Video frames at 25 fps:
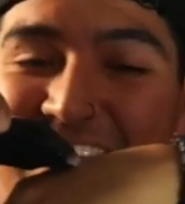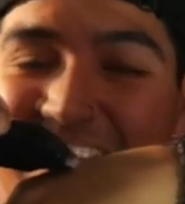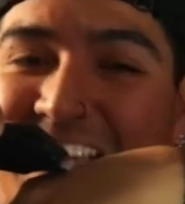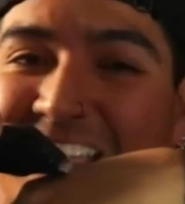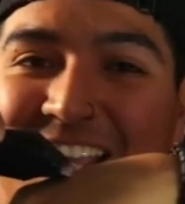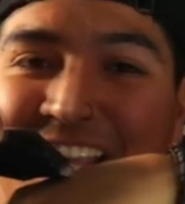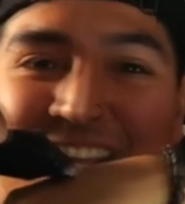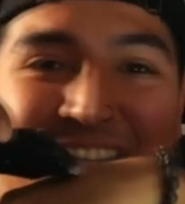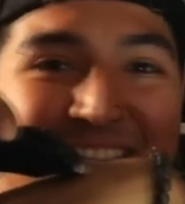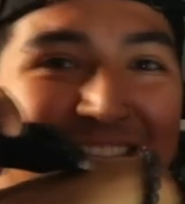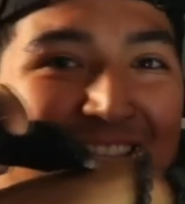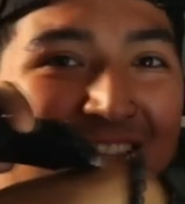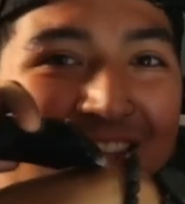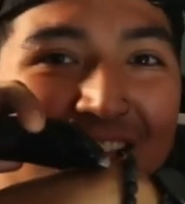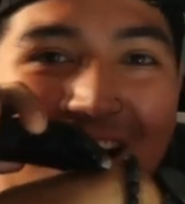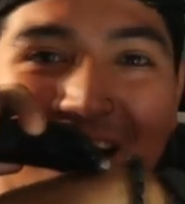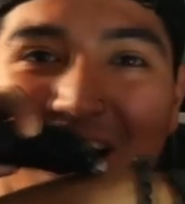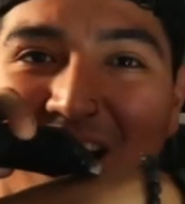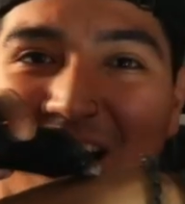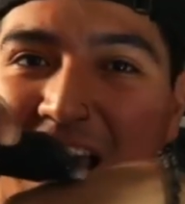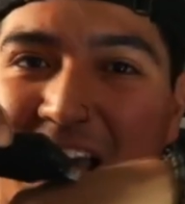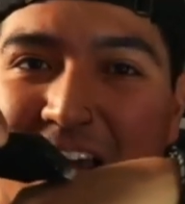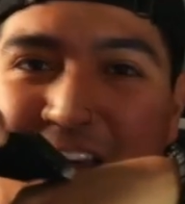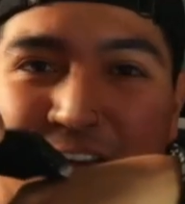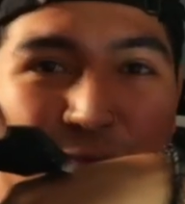That's
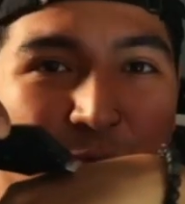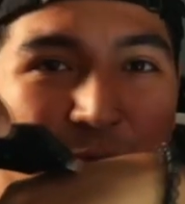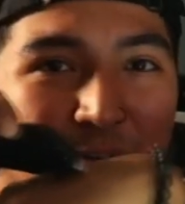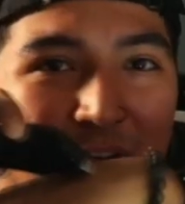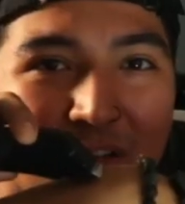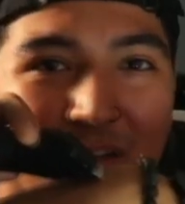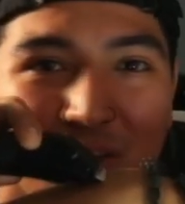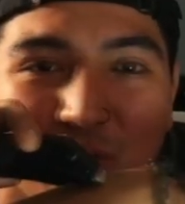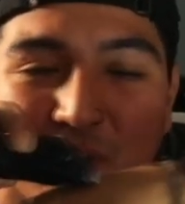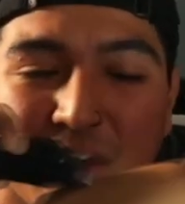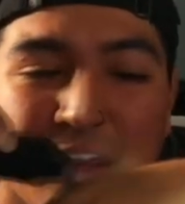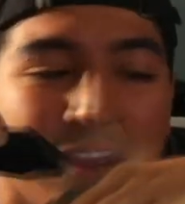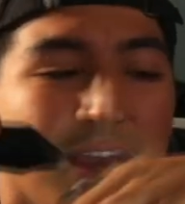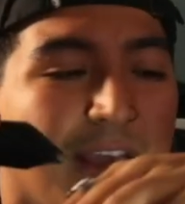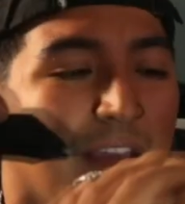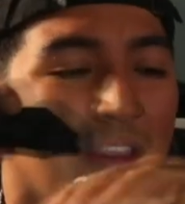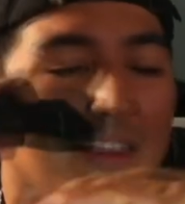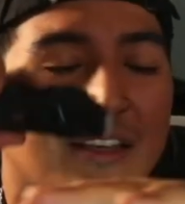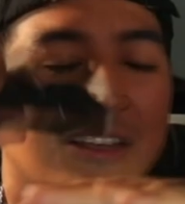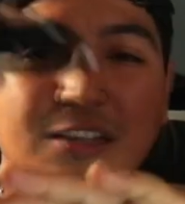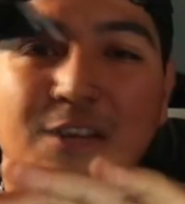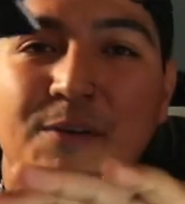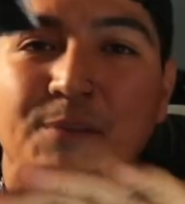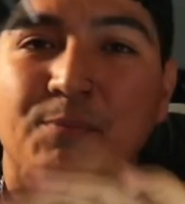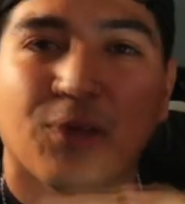not how you want to do it.
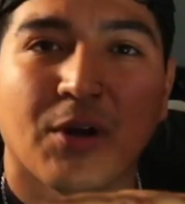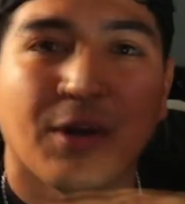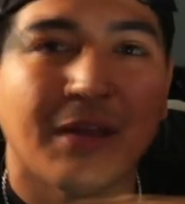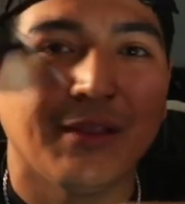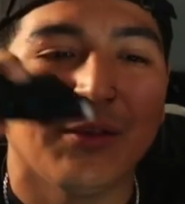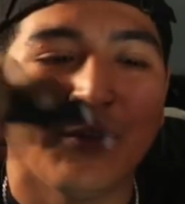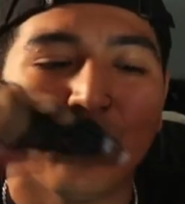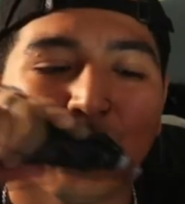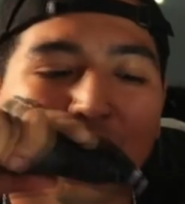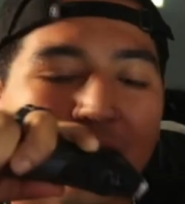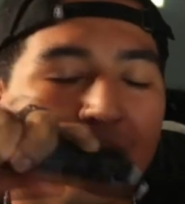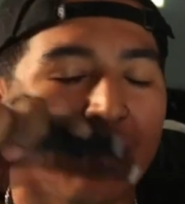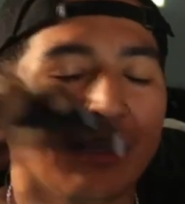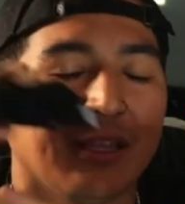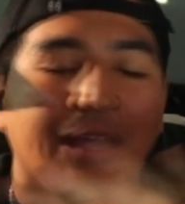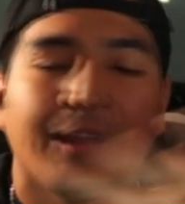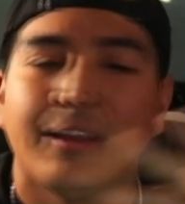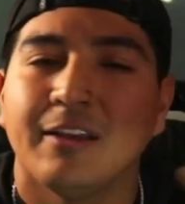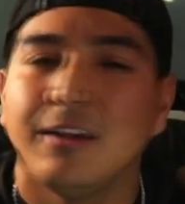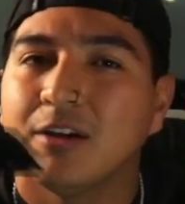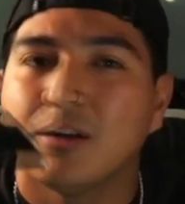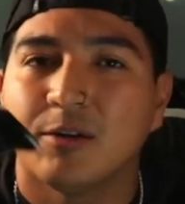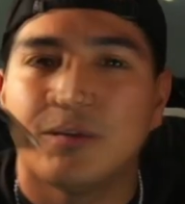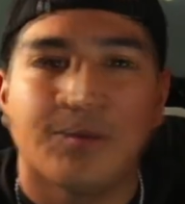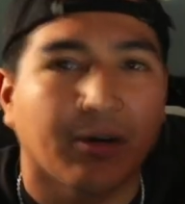This could probably work on
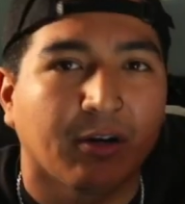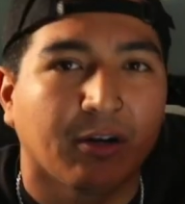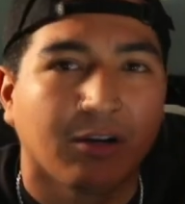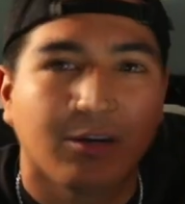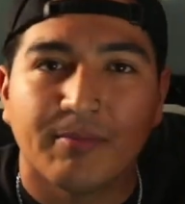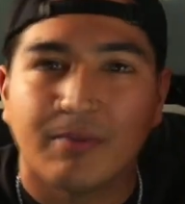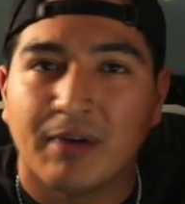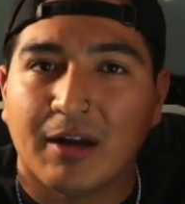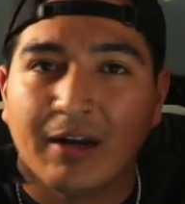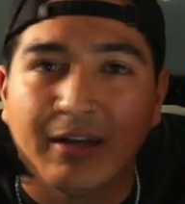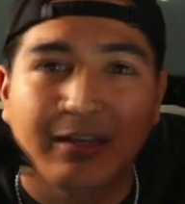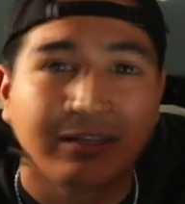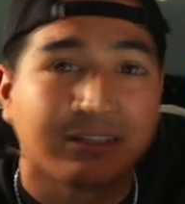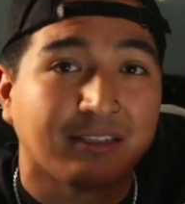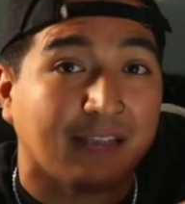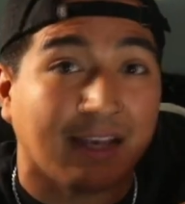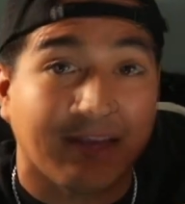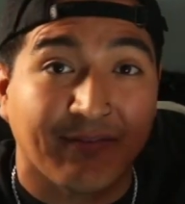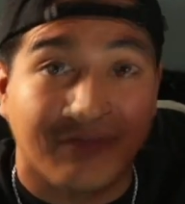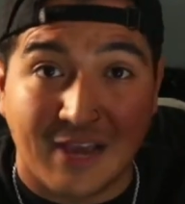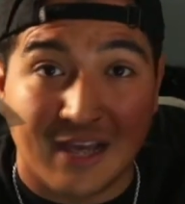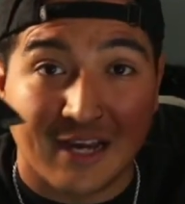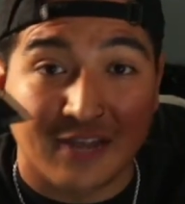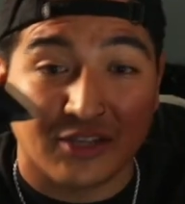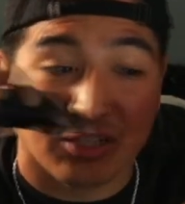any other part of your body because
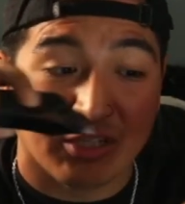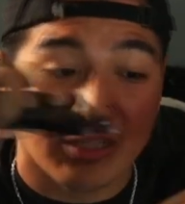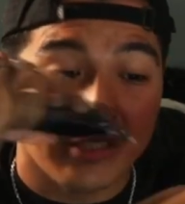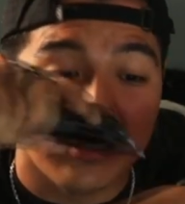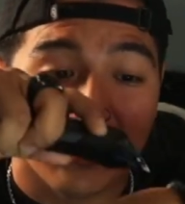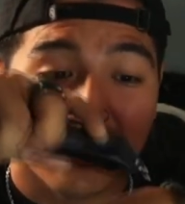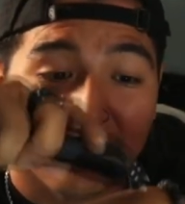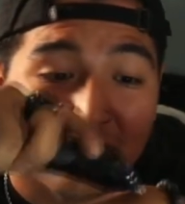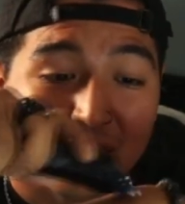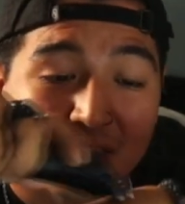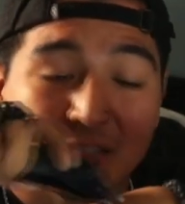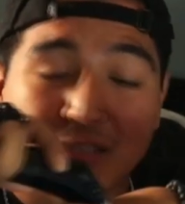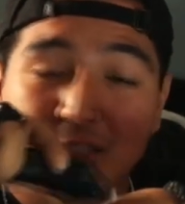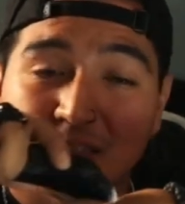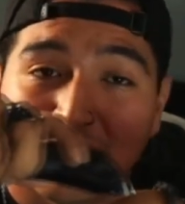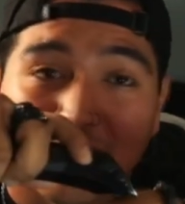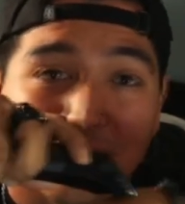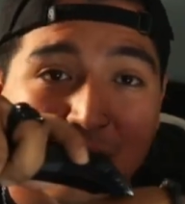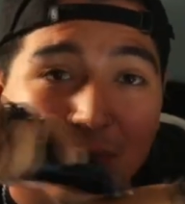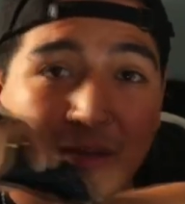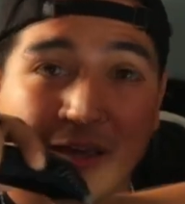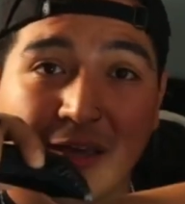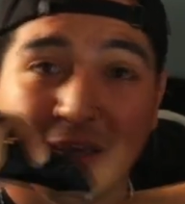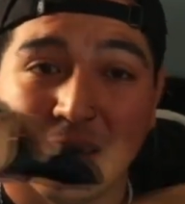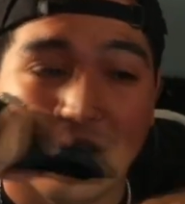I've actually done this
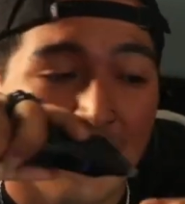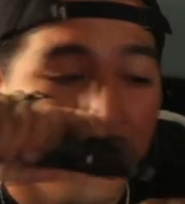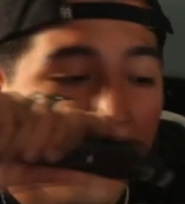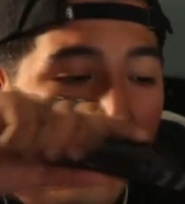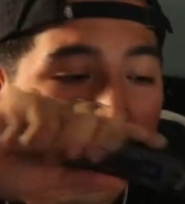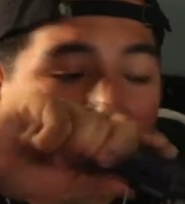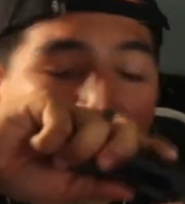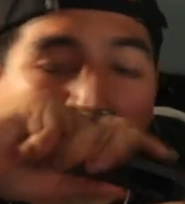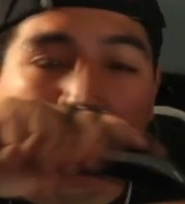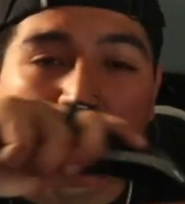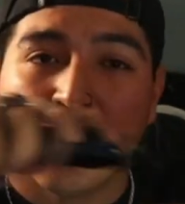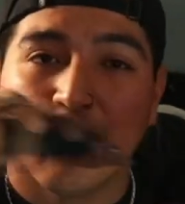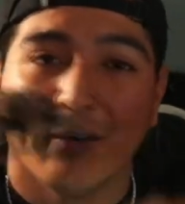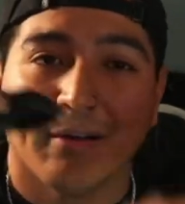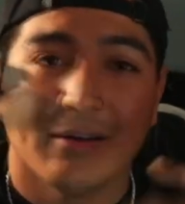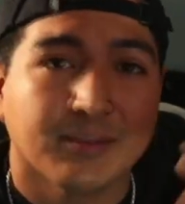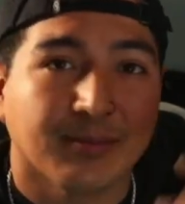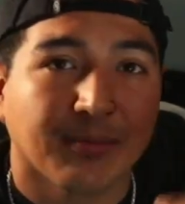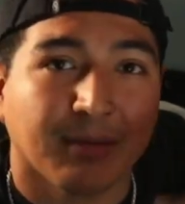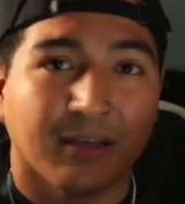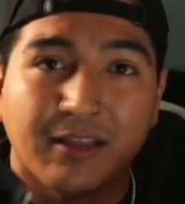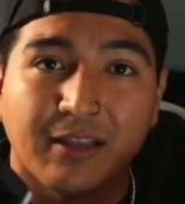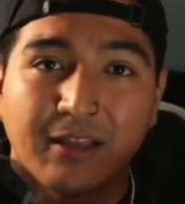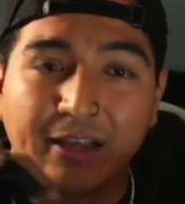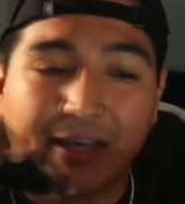on my arms,
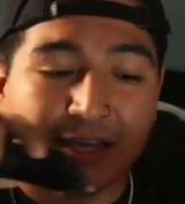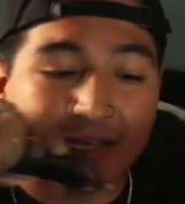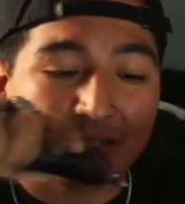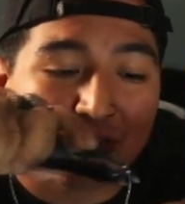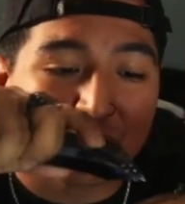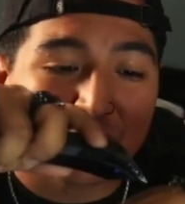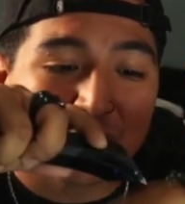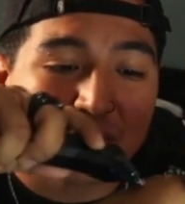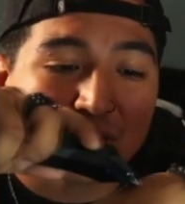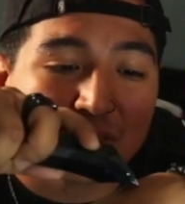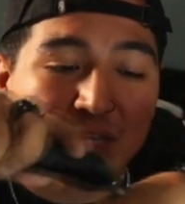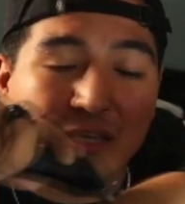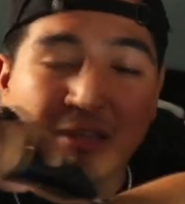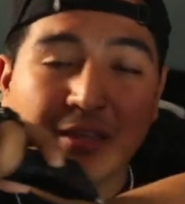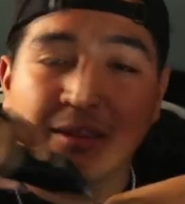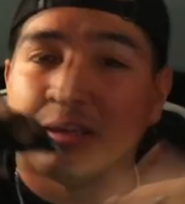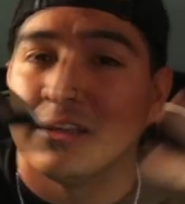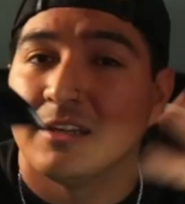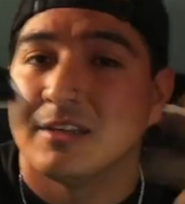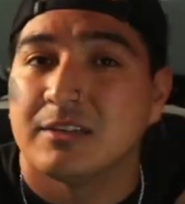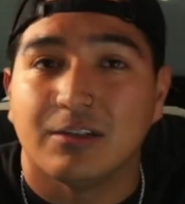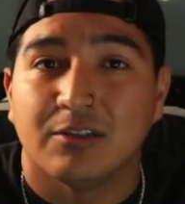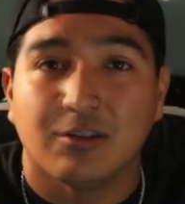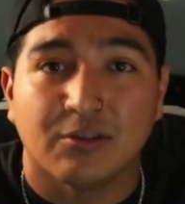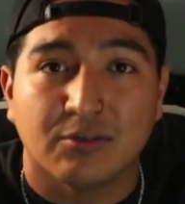my legs, just like
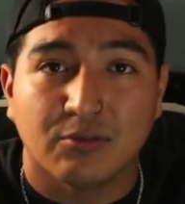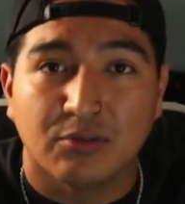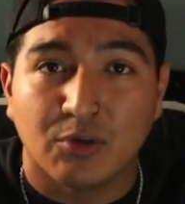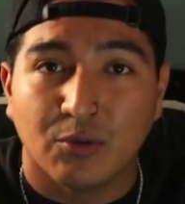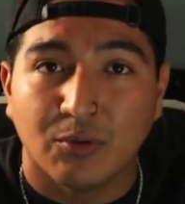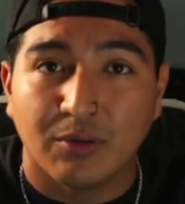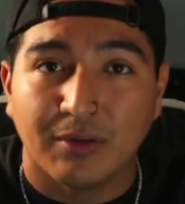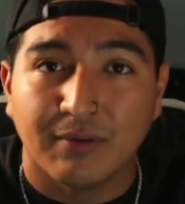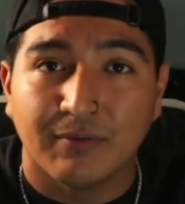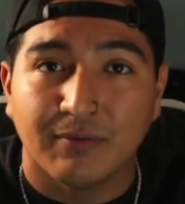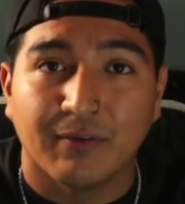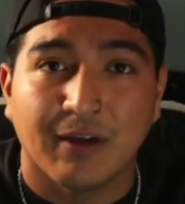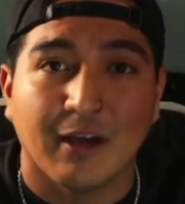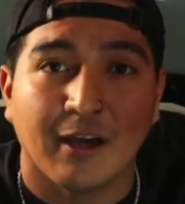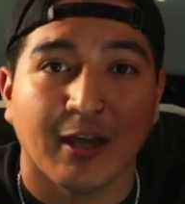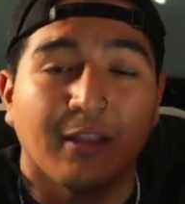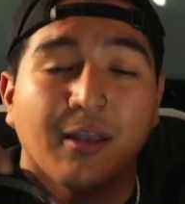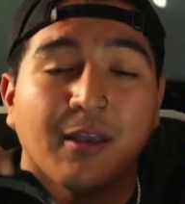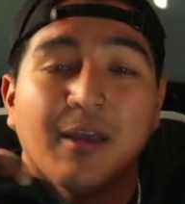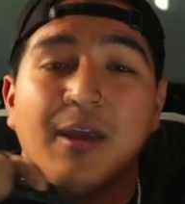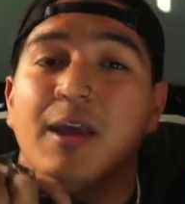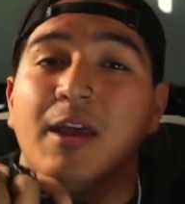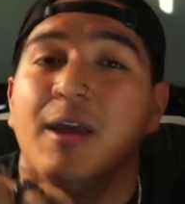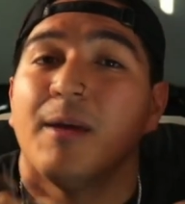this, and you're totally fine.